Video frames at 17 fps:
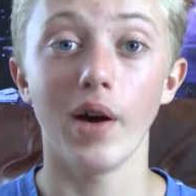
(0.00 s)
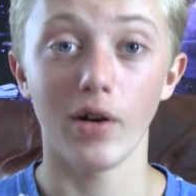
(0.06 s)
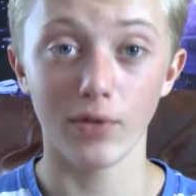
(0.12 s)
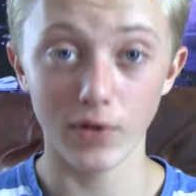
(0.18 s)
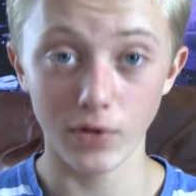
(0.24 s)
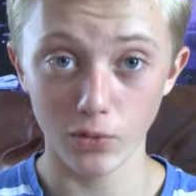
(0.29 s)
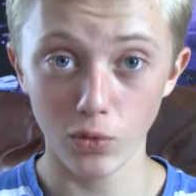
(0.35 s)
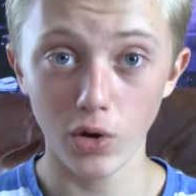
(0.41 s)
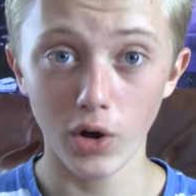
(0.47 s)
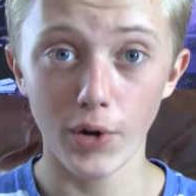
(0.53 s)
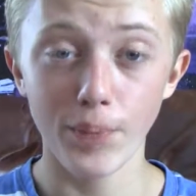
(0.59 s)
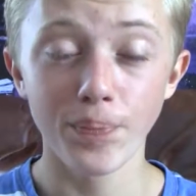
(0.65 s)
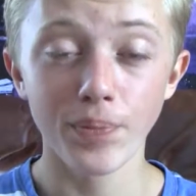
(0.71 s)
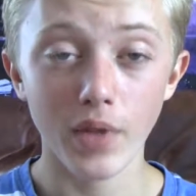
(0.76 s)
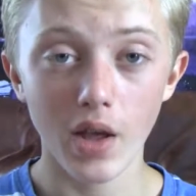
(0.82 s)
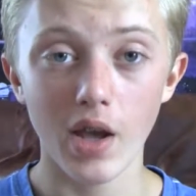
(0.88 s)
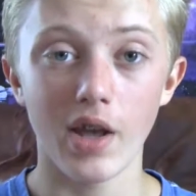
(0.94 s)
Battlefield 1,
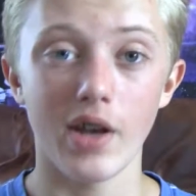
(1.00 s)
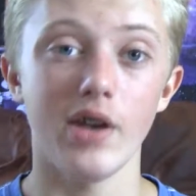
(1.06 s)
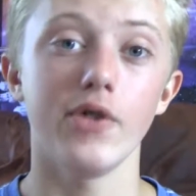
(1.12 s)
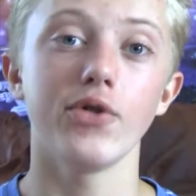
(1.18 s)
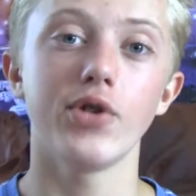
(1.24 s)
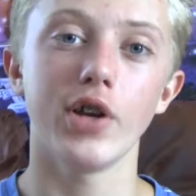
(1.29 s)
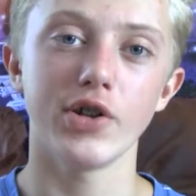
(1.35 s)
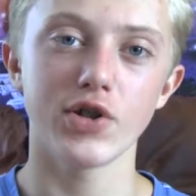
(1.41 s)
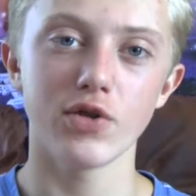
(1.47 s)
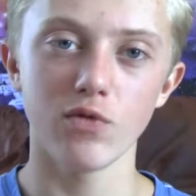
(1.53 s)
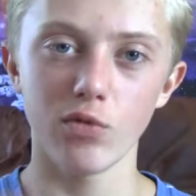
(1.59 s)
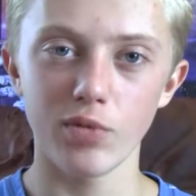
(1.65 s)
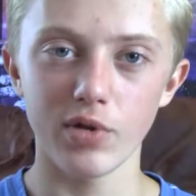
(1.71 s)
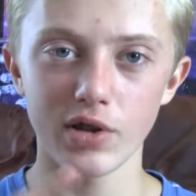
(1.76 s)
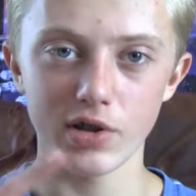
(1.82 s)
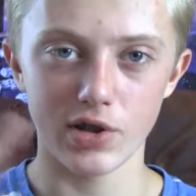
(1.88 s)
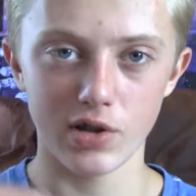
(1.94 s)
an annotation will
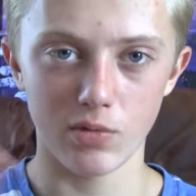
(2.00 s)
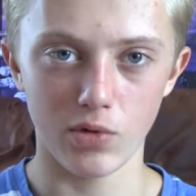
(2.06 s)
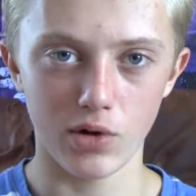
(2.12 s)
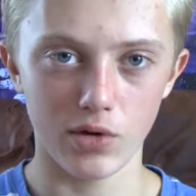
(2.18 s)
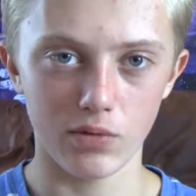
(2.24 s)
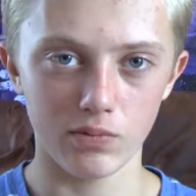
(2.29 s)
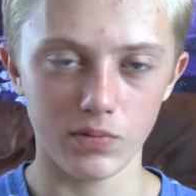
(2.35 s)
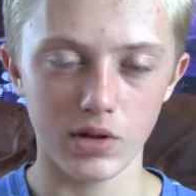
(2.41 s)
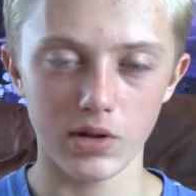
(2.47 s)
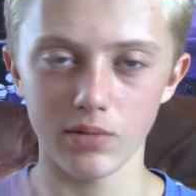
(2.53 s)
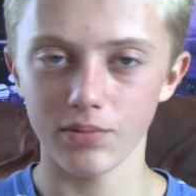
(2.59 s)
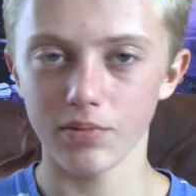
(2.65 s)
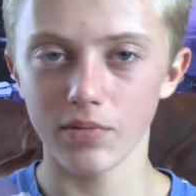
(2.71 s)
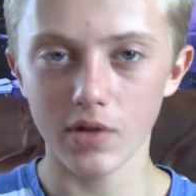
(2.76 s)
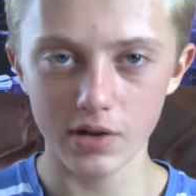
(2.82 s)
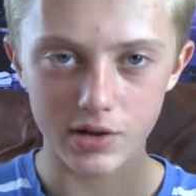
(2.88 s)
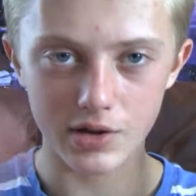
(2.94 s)
be somewhere in
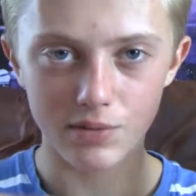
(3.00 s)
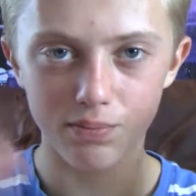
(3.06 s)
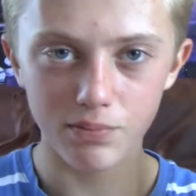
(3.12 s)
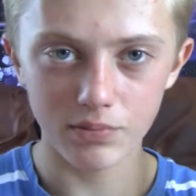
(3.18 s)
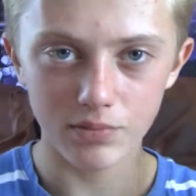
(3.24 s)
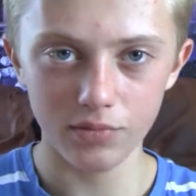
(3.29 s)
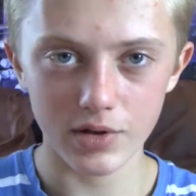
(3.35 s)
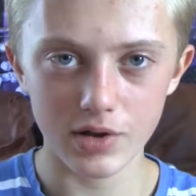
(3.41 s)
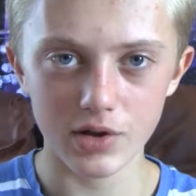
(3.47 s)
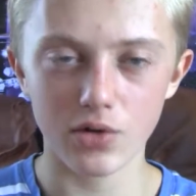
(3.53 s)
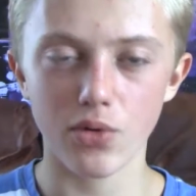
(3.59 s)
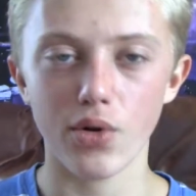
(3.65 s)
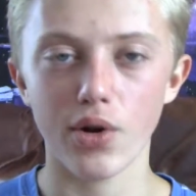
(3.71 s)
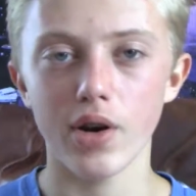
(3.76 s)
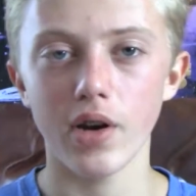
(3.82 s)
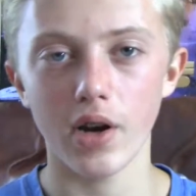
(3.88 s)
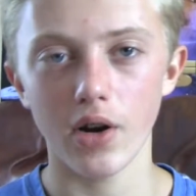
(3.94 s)
this
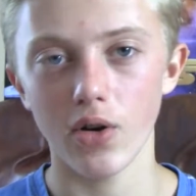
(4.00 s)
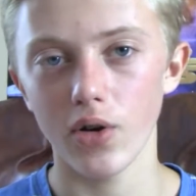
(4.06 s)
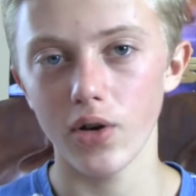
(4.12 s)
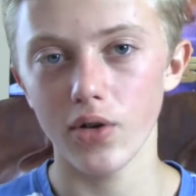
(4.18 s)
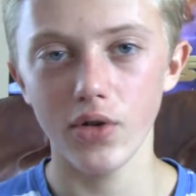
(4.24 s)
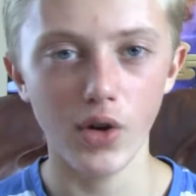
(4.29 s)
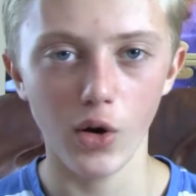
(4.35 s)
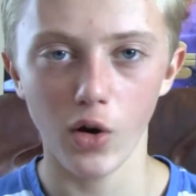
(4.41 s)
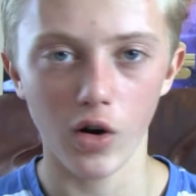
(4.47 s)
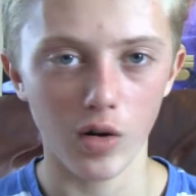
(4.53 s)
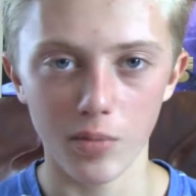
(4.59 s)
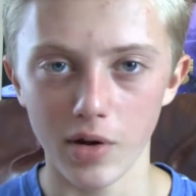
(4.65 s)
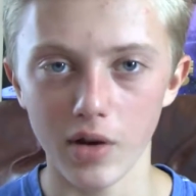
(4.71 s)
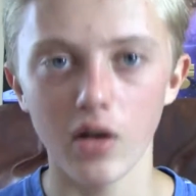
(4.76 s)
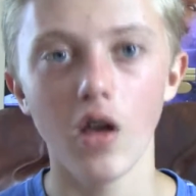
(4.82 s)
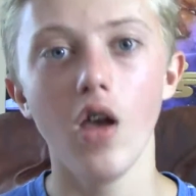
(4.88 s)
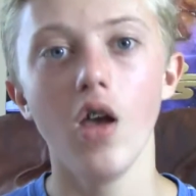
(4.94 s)
screen area, you know what I
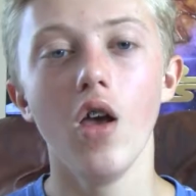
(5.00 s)
mean.